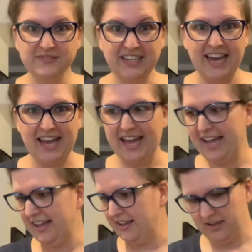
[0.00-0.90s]

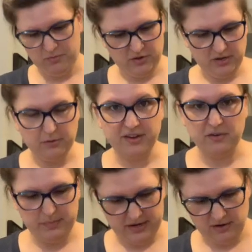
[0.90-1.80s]
Yeah, I'm sure you have
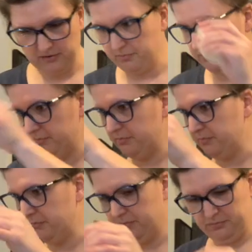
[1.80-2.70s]
a better
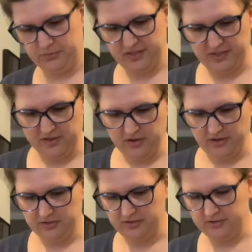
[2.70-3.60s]

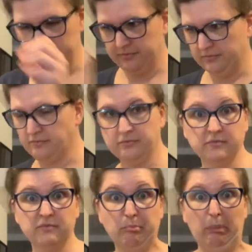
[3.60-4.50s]
procedure,
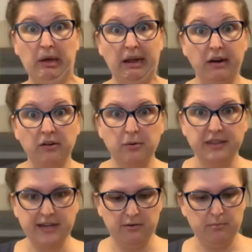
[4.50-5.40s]
but I don't know
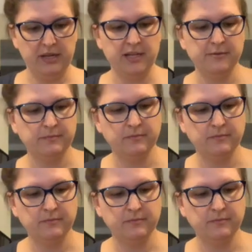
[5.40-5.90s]
what that would be.